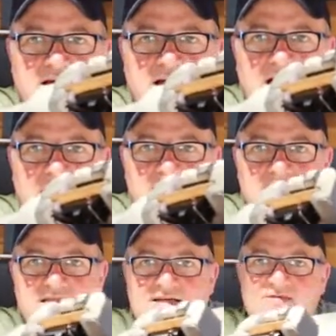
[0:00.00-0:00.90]
Yeah, it
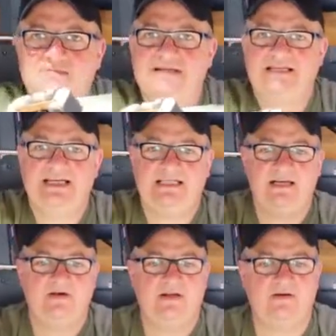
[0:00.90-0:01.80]
looks like someone's been
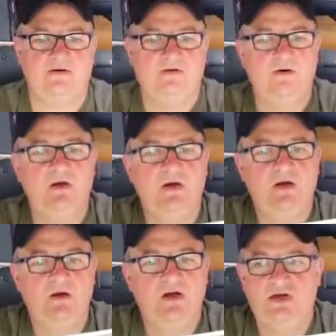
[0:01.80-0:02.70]
sitting on it or
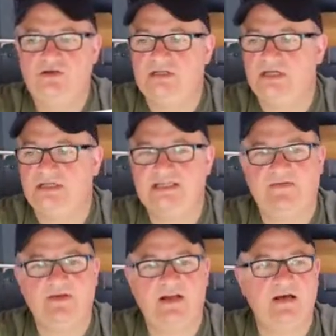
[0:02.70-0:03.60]
using it as
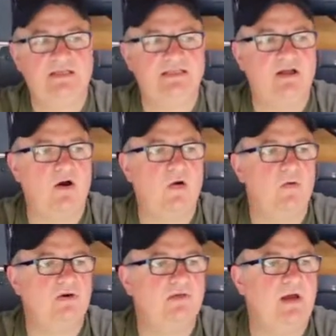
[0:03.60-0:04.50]
something like a Star
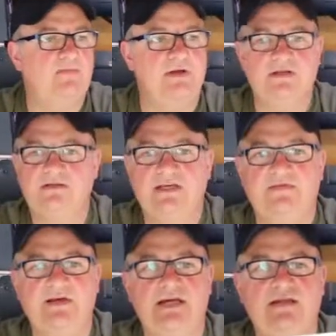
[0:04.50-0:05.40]
Wars weapon or
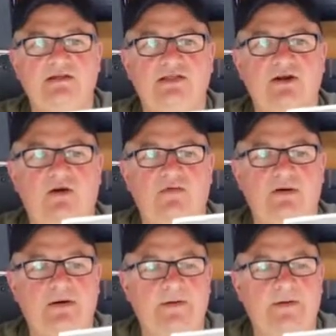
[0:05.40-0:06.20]
something in the shop.